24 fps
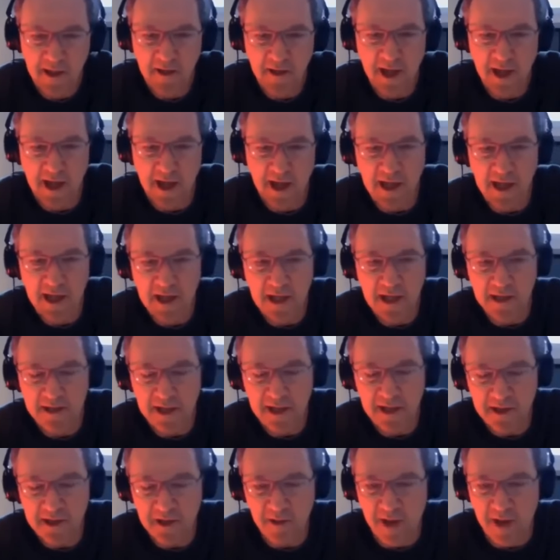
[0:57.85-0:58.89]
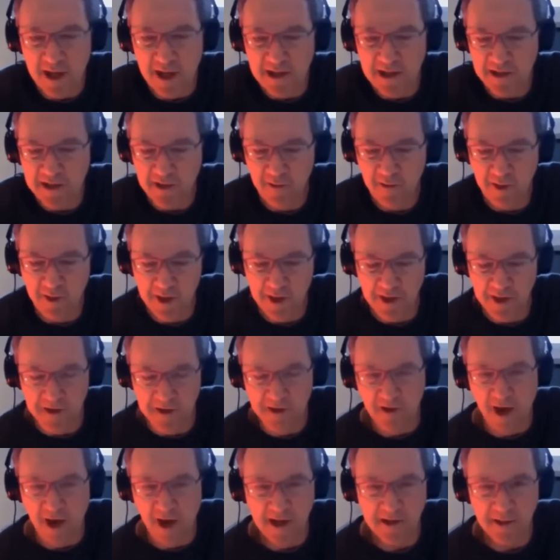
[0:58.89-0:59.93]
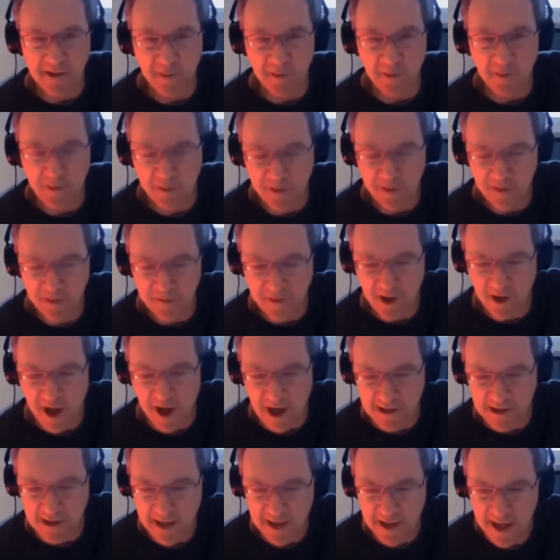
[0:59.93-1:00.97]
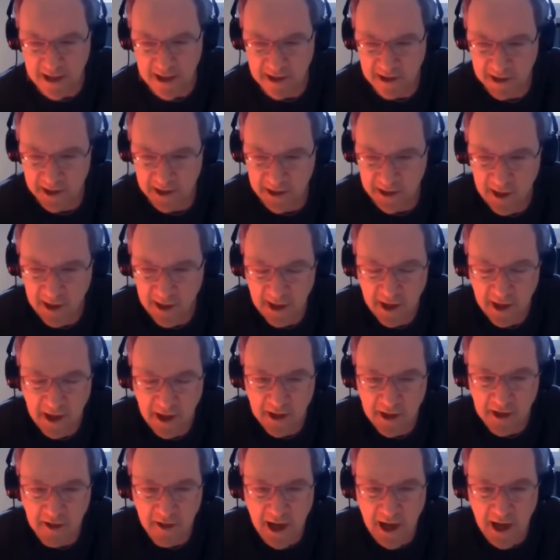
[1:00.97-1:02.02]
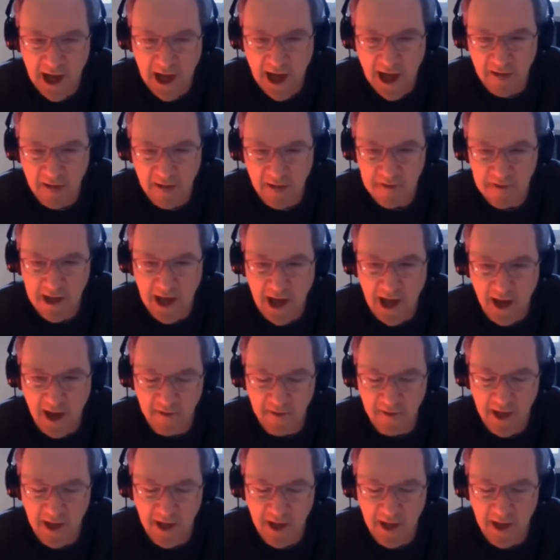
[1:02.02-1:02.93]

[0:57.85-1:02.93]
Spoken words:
that in a situation where you're trying to prove causation, you have to have a